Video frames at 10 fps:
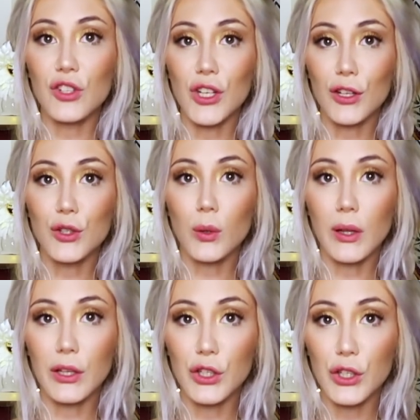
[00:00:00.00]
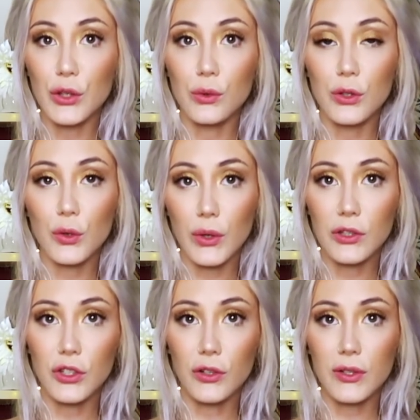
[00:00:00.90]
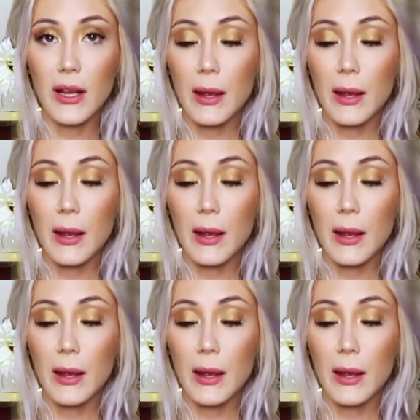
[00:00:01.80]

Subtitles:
gentle, and cute creatures.